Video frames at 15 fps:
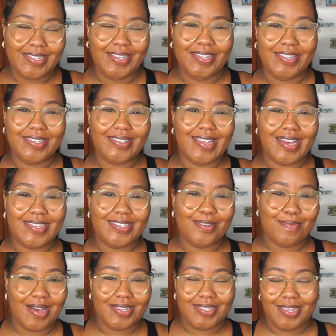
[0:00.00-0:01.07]
That's the
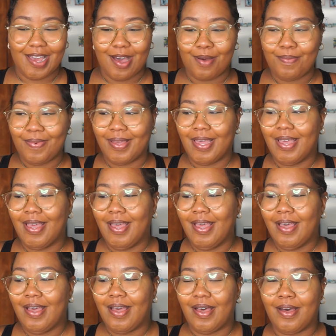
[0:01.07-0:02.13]
Massy app.
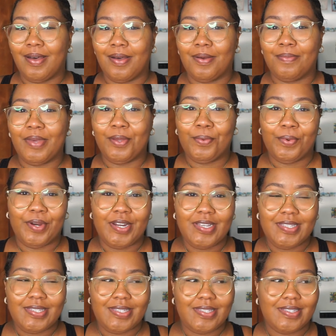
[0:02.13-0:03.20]
It
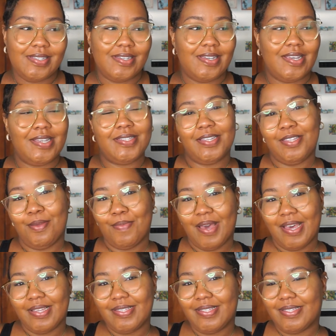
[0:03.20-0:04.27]
works. Is it the
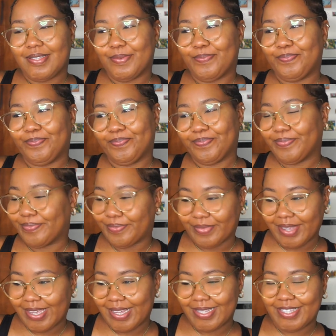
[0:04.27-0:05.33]
best?
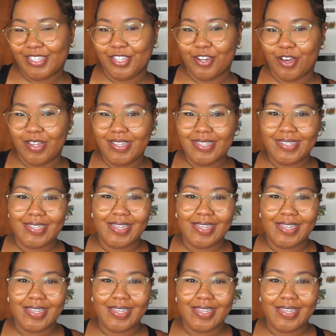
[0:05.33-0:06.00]
It's not.